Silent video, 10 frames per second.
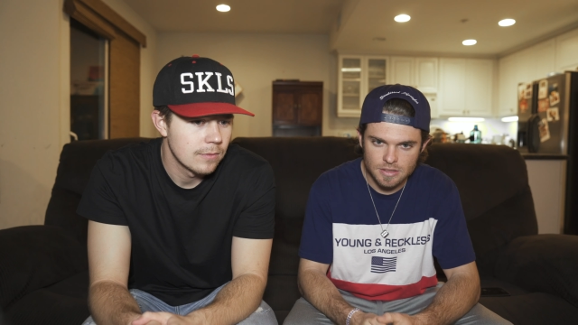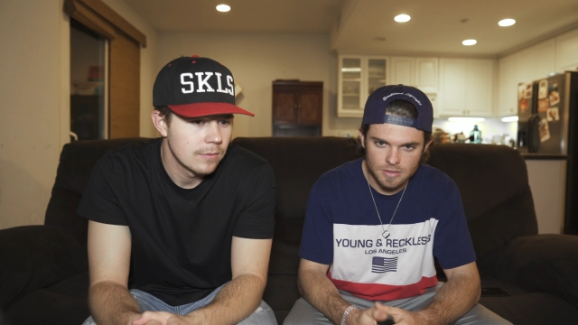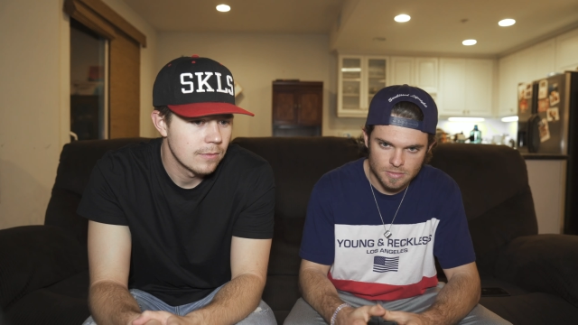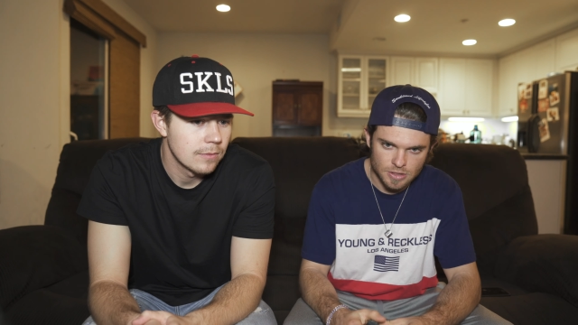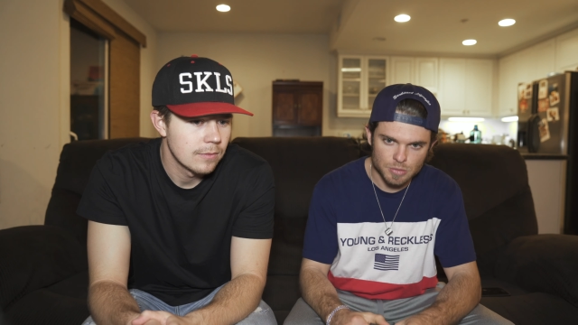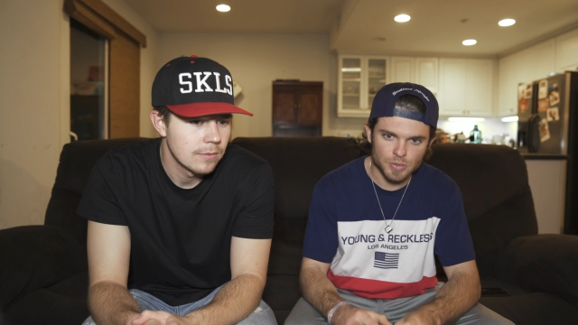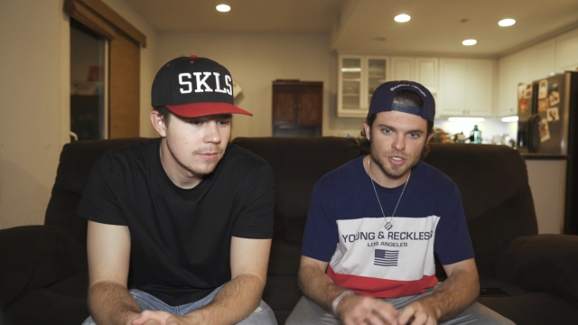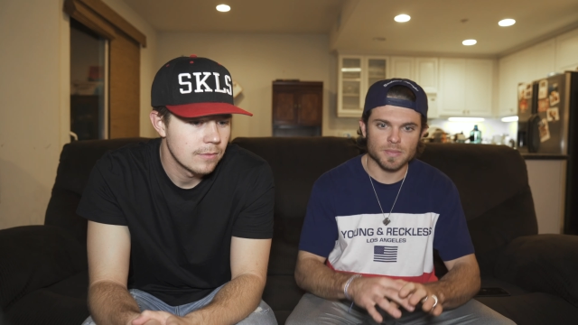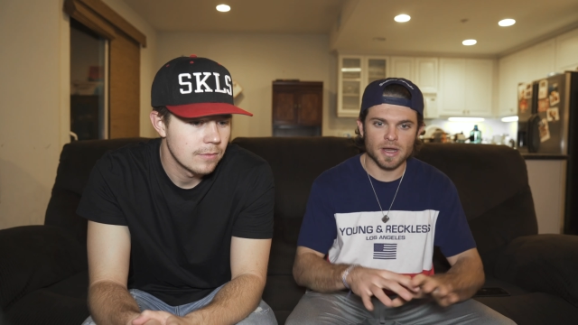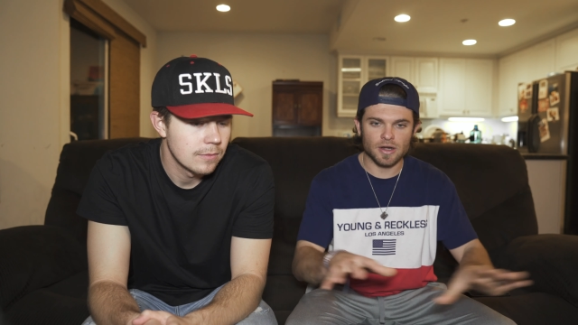Speaker 1: to
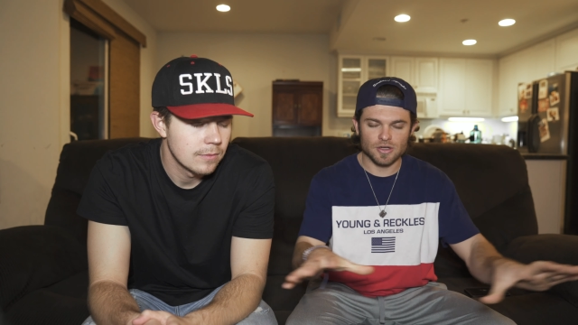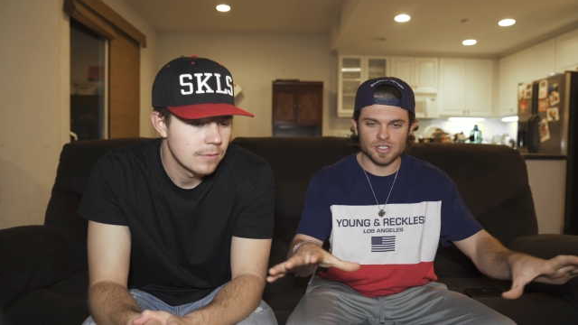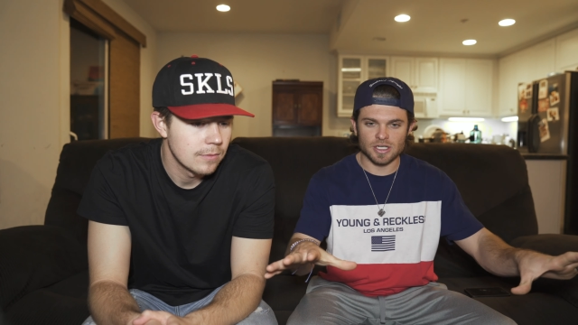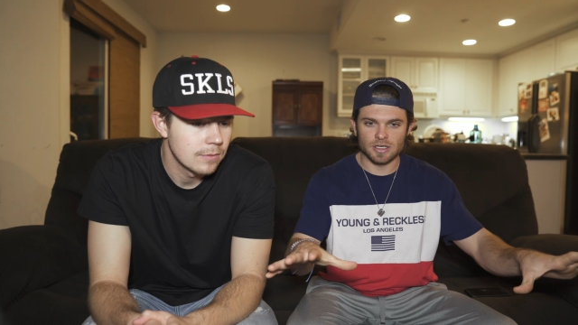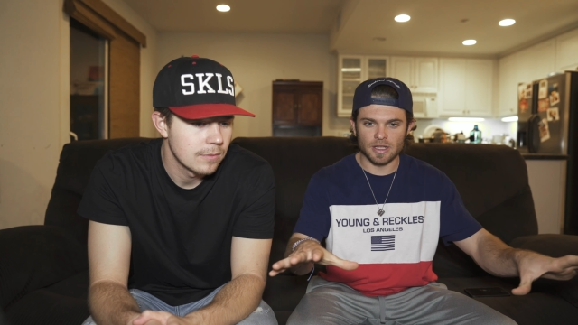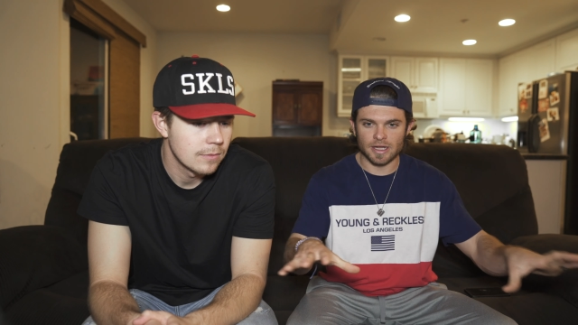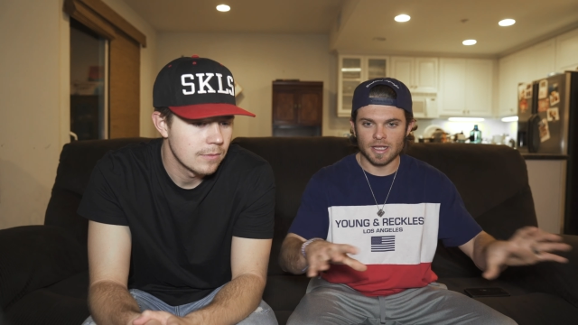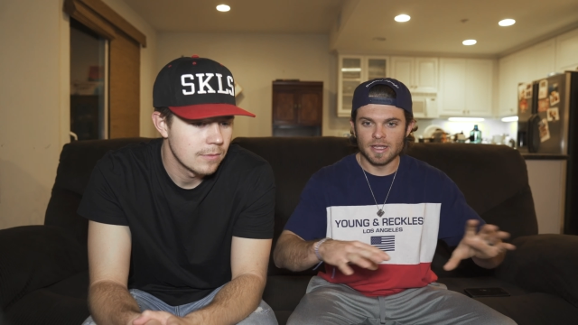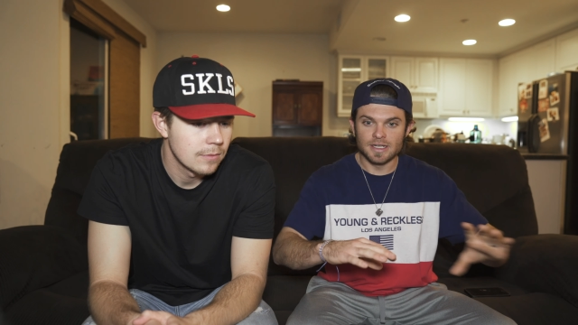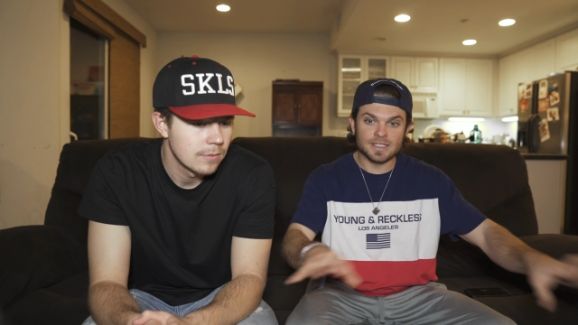disperse my energy into like.
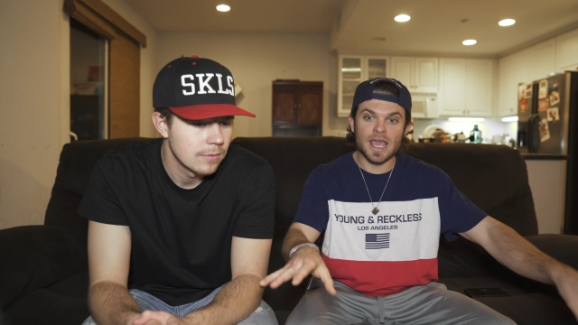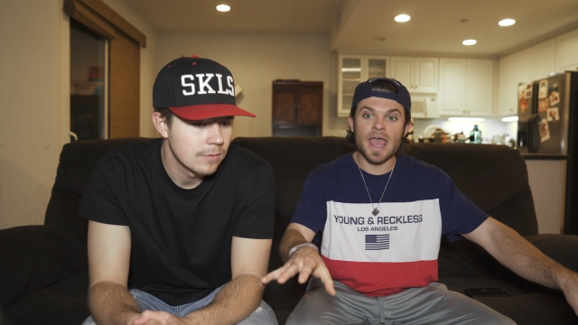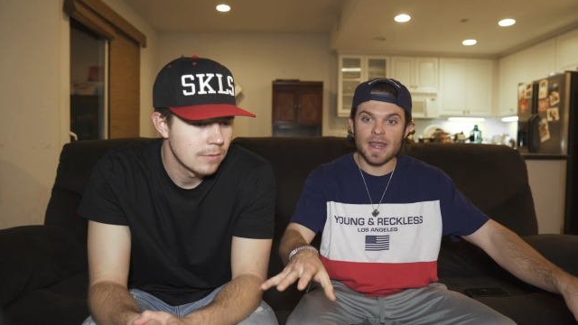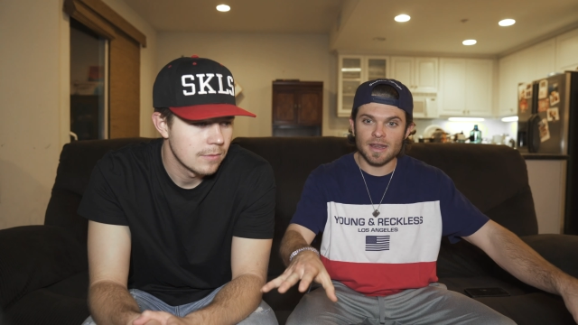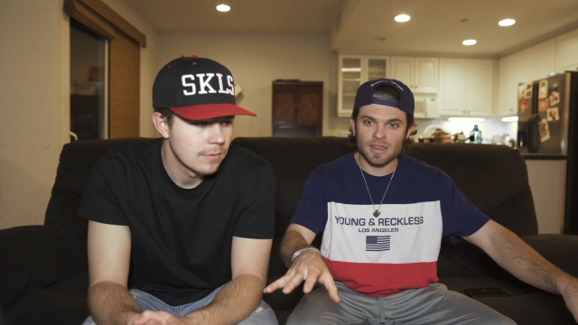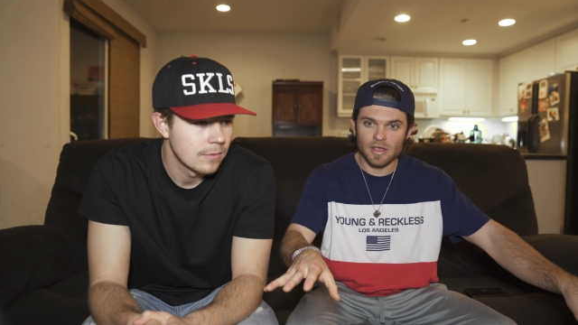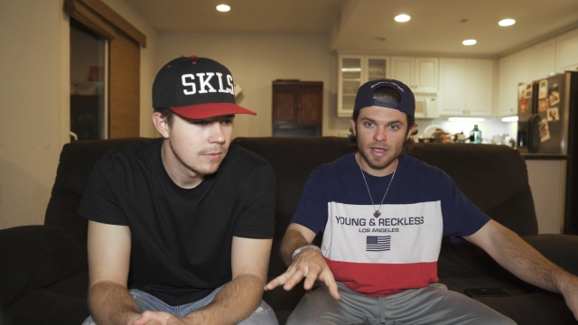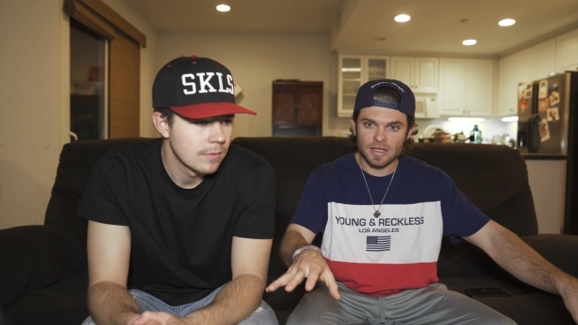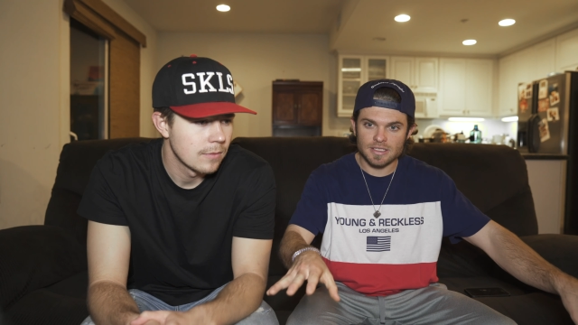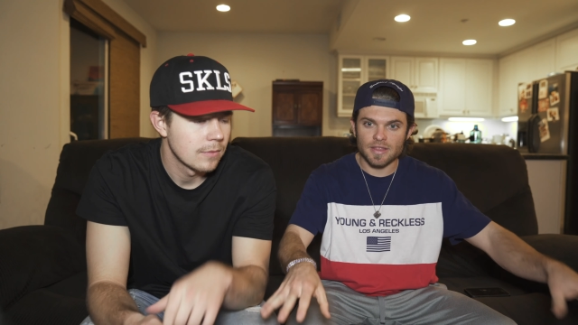10
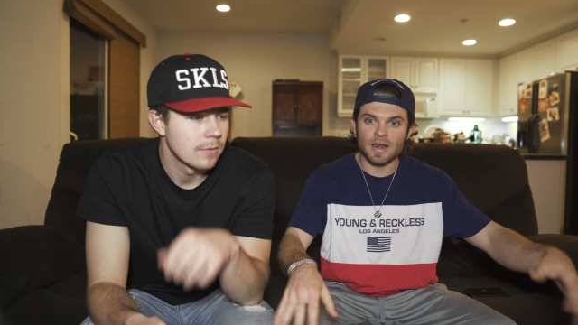things and